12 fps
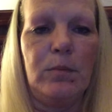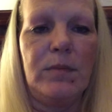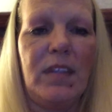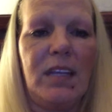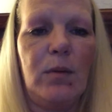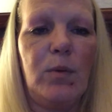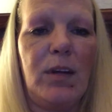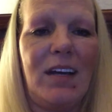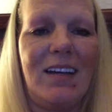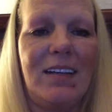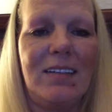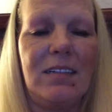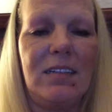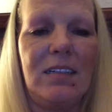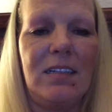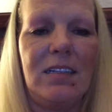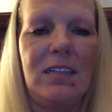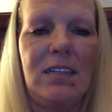And when I
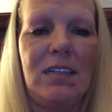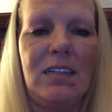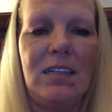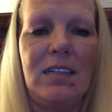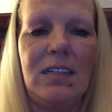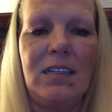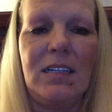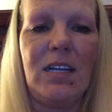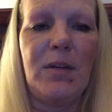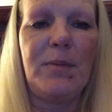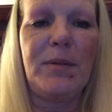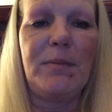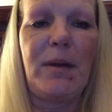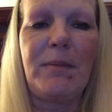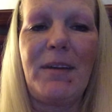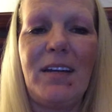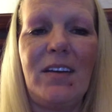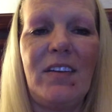opened my
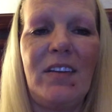mouth,